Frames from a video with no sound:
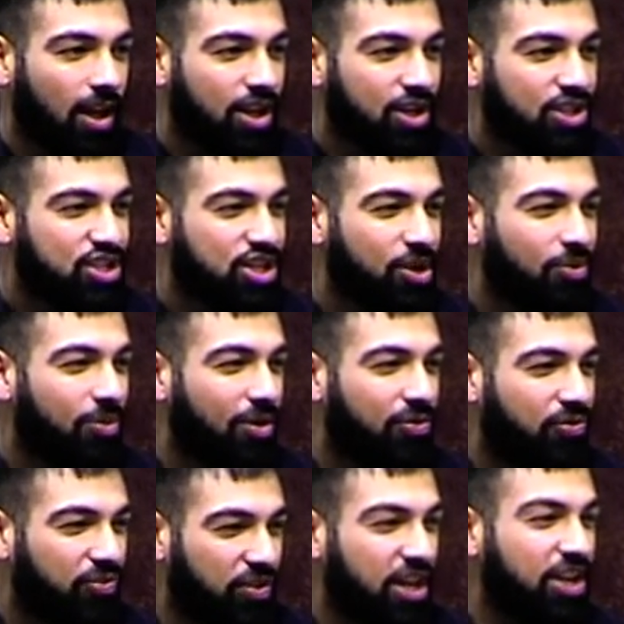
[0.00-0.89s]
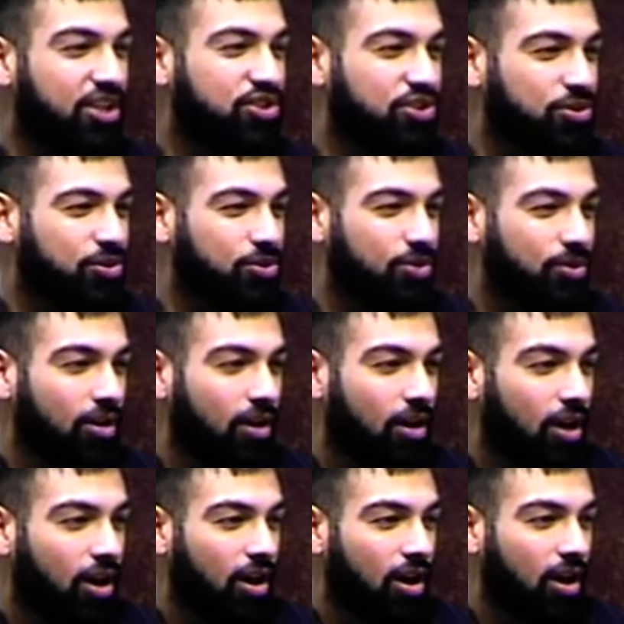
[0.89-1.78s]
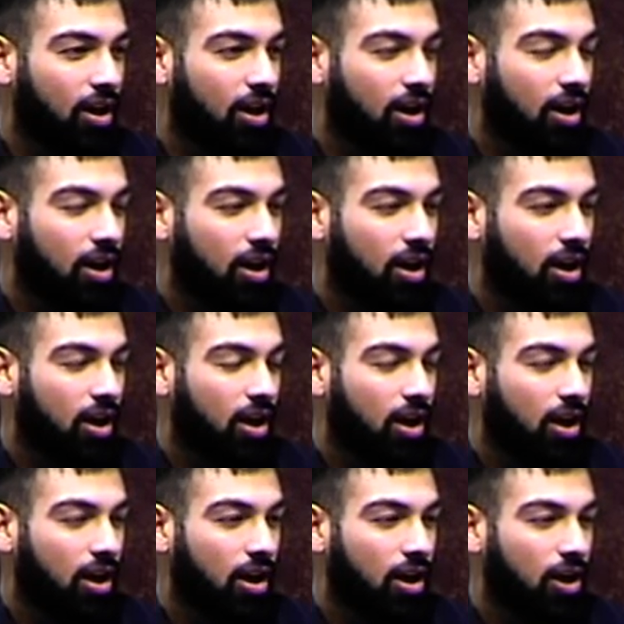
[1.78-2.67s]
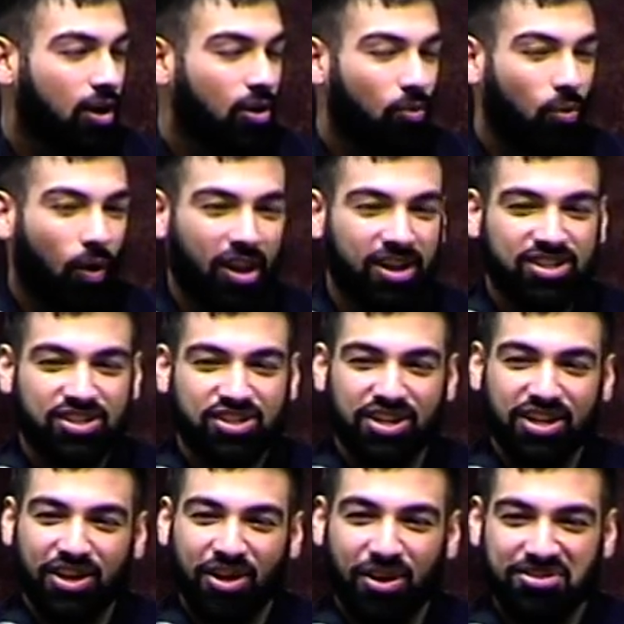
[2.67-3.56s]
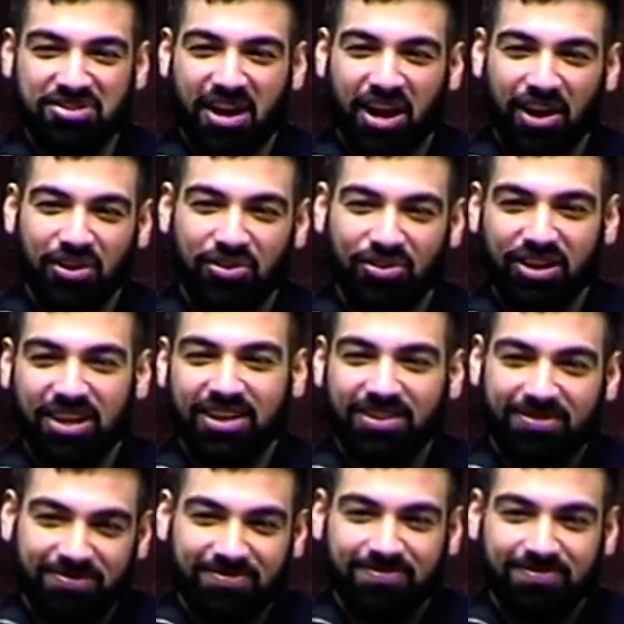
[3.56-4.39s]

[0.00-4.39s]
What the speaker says: She will feed you whilst she goes hungry.